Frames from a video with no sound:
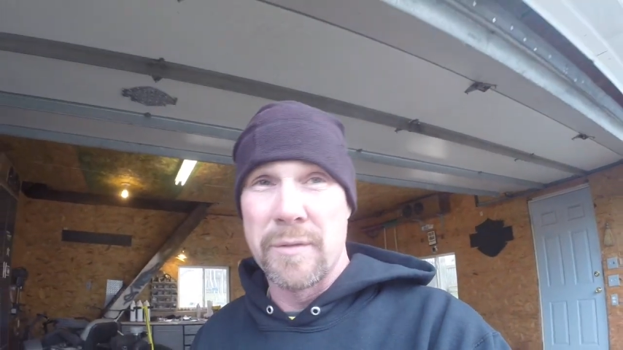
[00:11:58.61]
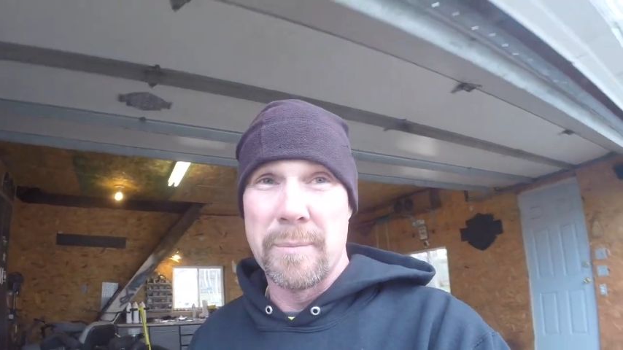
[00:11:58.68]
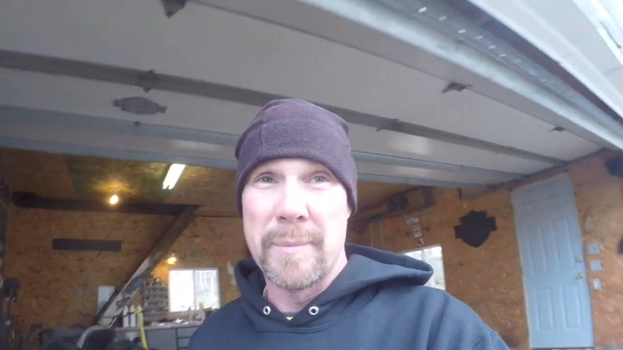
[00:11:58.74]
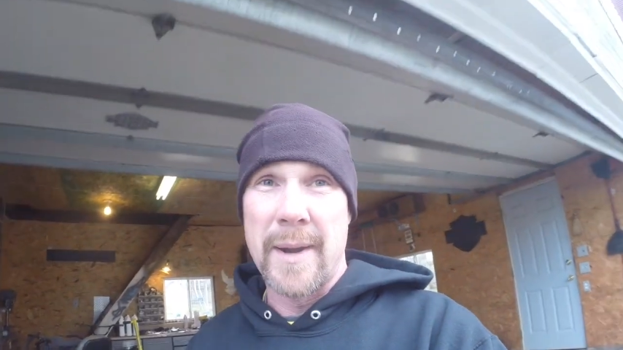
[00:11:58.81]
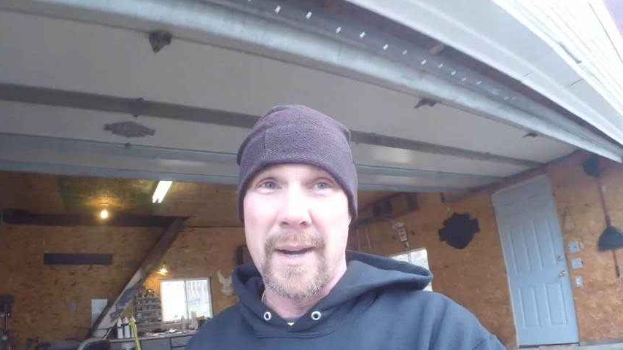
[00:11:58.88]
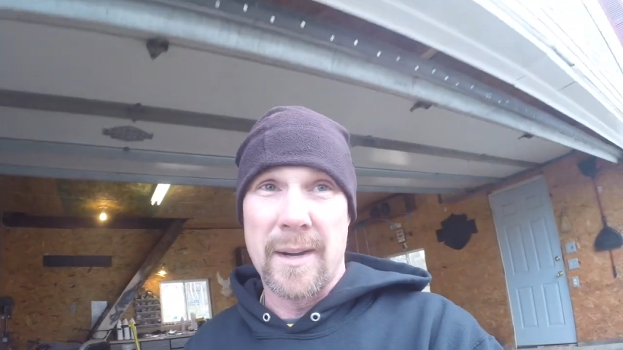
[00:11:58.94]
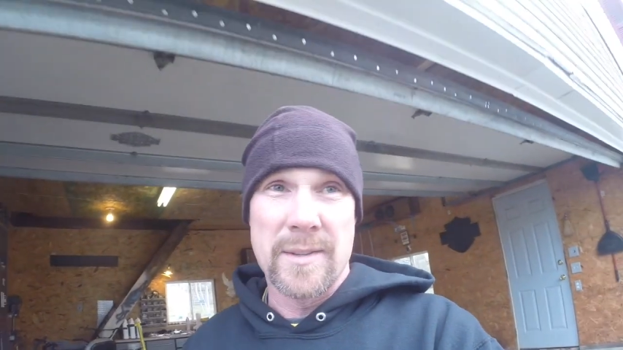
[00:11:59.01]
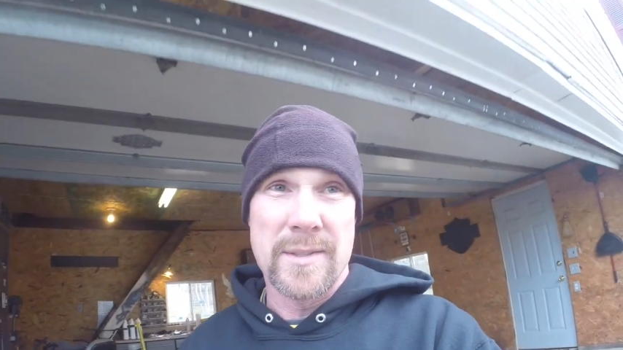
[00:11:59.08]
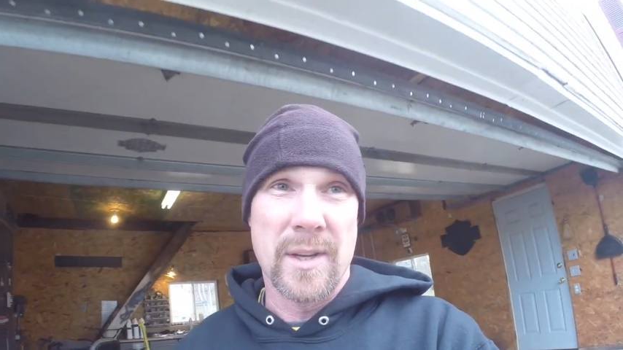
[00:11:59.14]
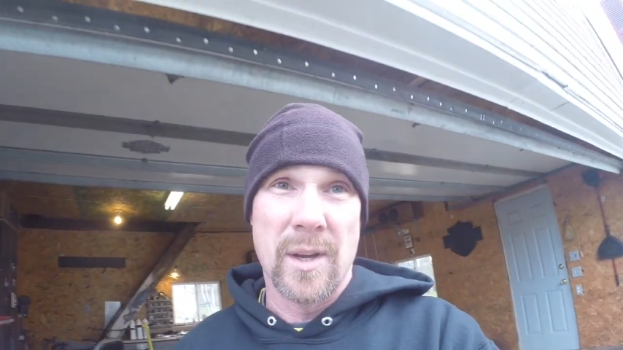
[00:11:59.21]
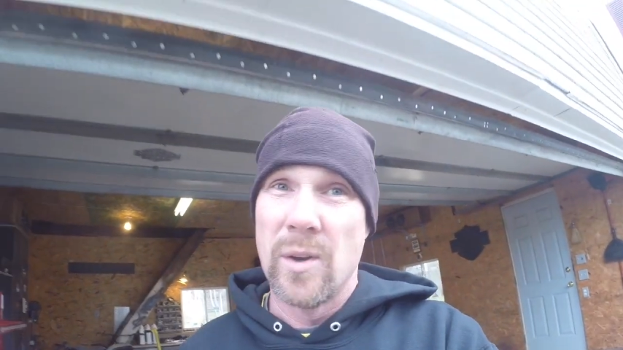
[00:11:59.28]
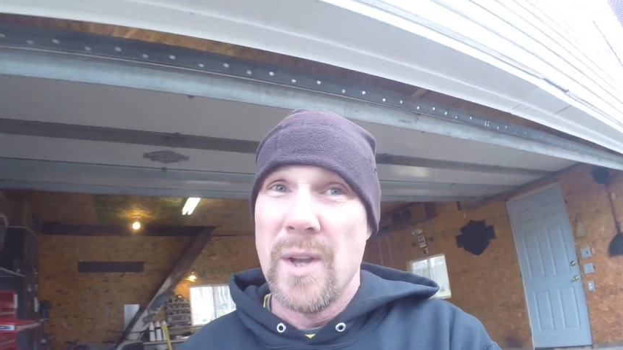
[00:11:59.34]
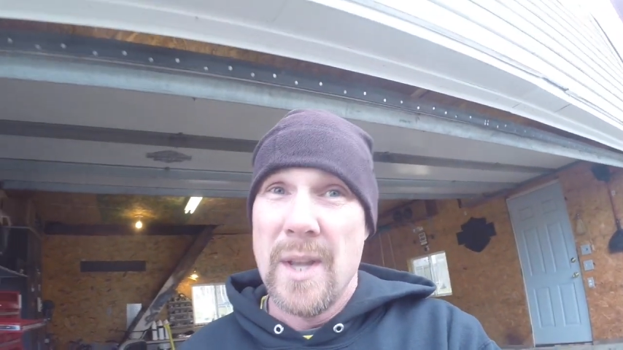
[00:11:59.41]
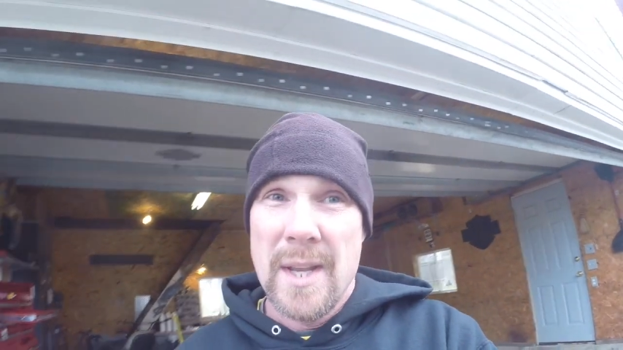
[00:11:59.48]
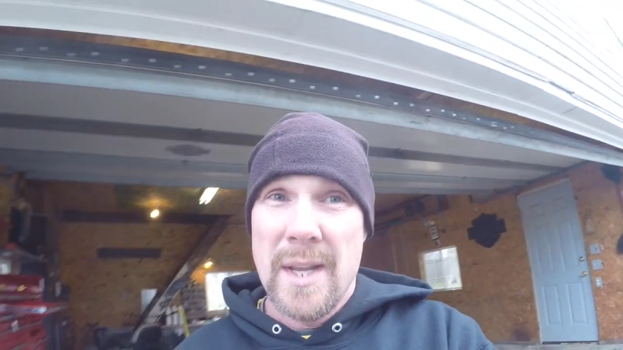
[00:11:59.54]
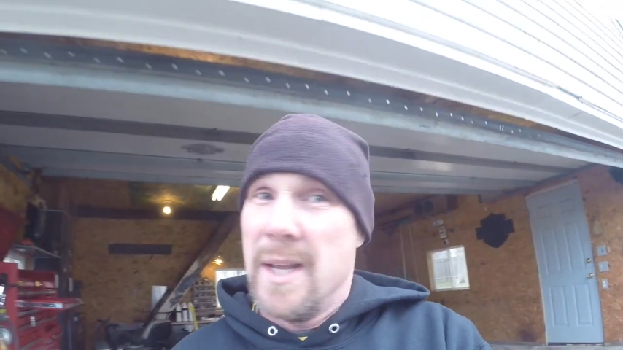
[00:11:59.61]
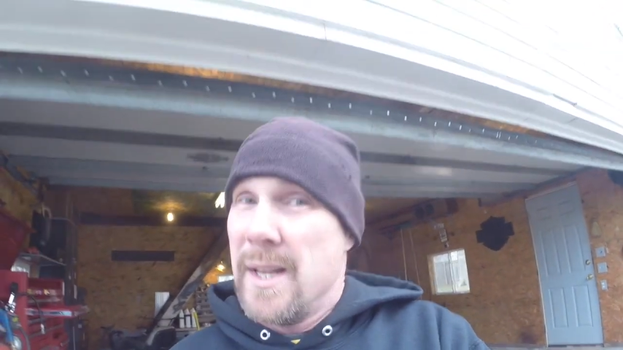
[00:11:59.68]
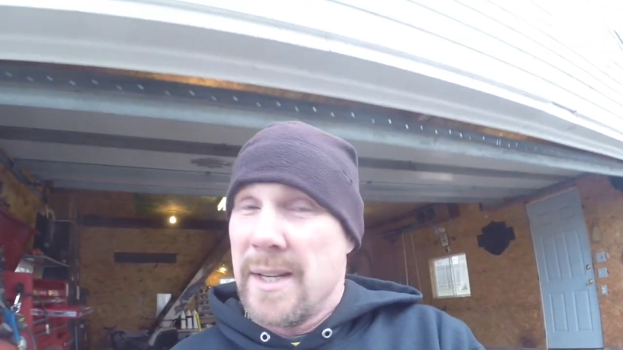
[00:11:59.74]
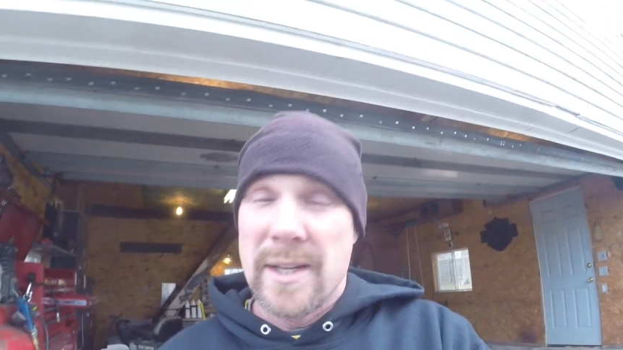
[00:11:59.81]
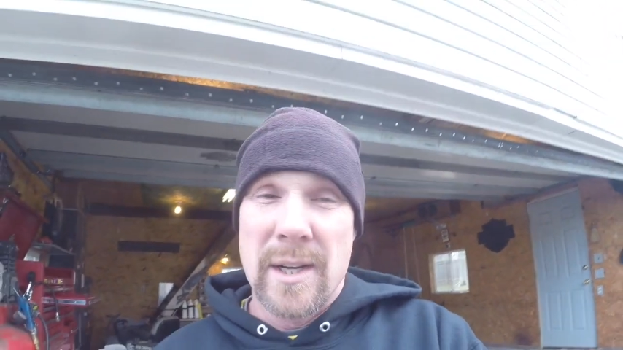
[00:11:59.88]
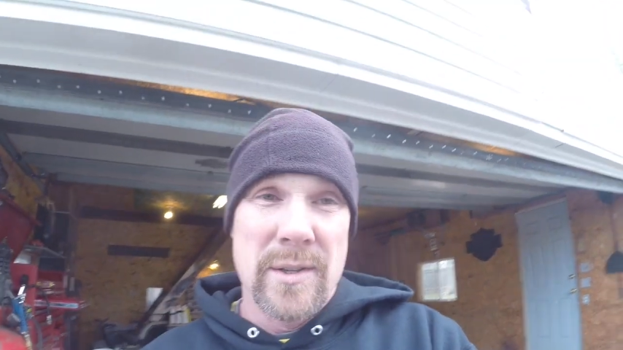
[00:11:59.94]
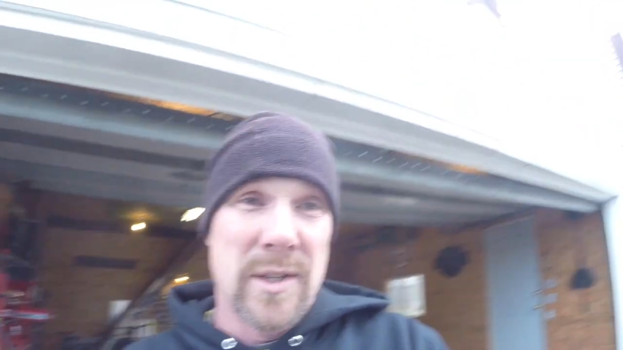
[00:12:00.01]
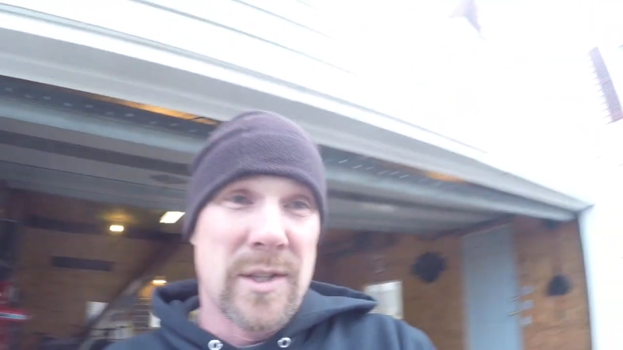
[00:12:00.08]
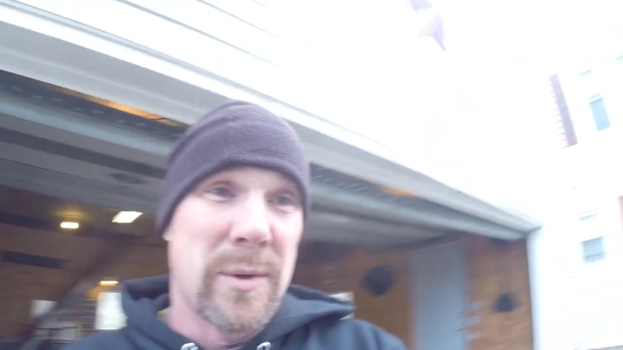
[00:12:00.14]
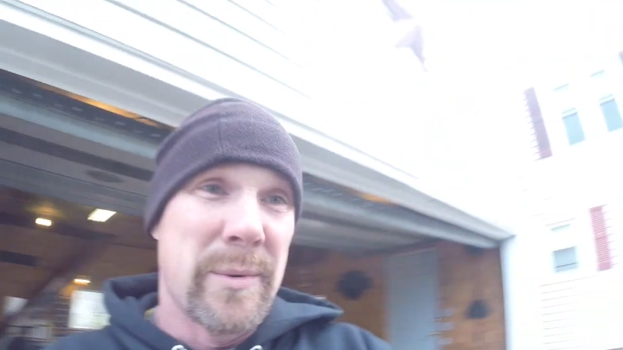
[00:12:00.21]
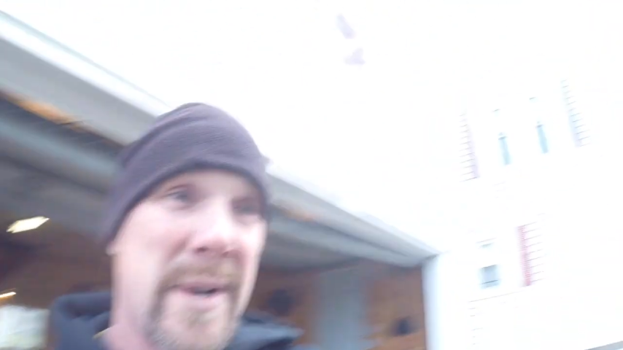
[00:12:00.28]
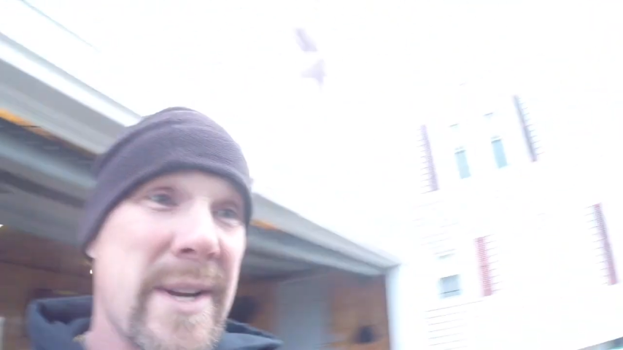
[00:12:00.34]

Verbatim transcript: from there. So, you know, just to